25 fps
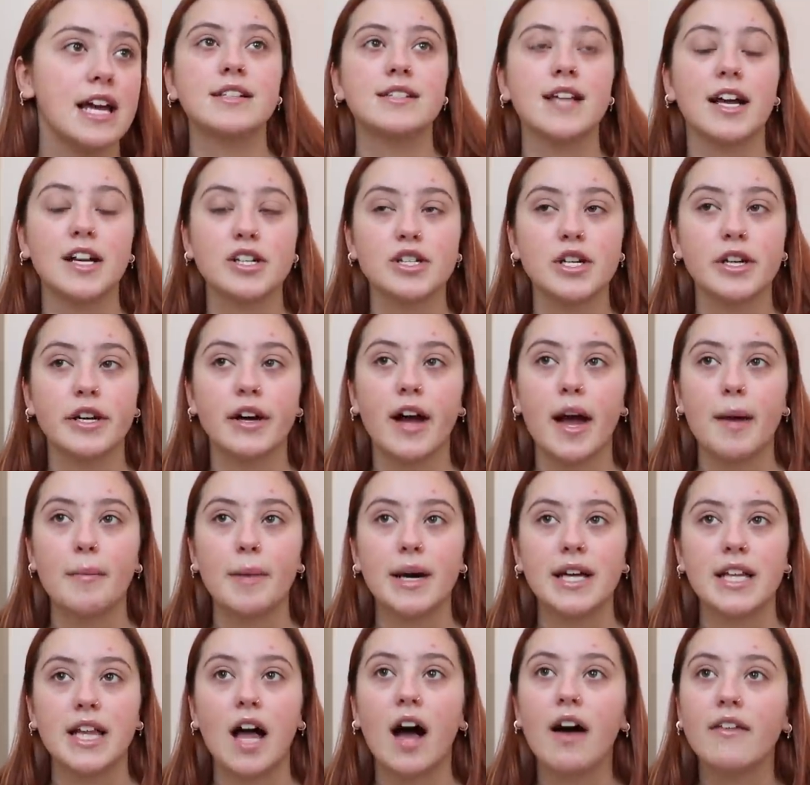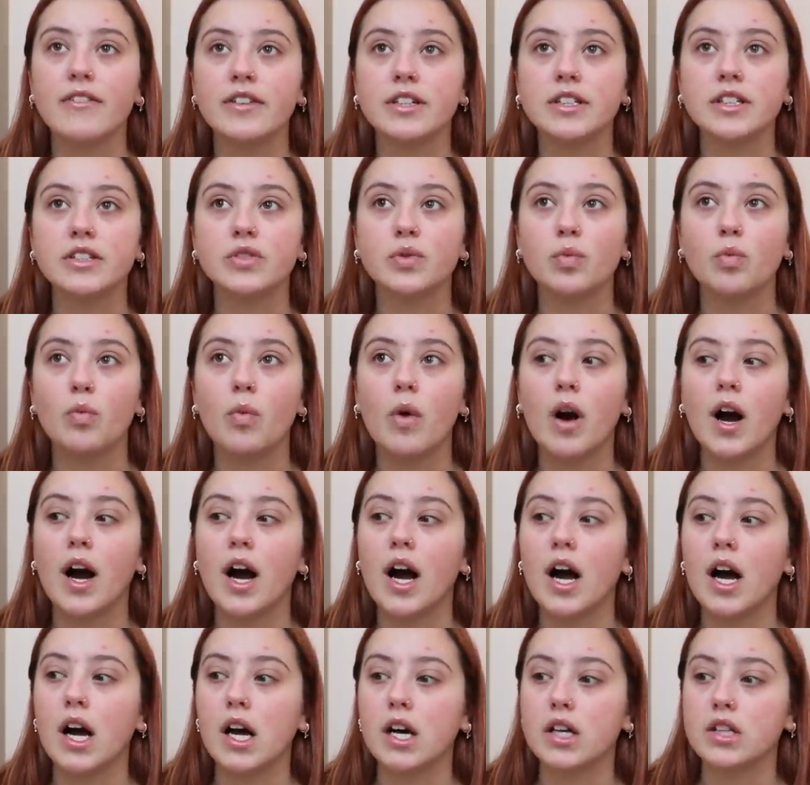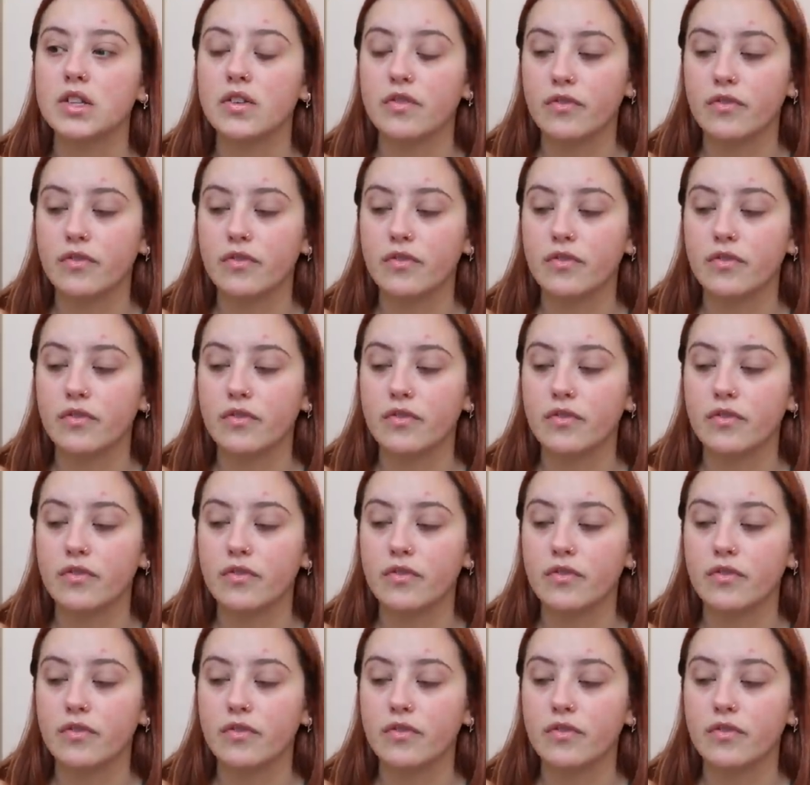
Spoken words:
It's actually a nightmare. The oven doesn't work.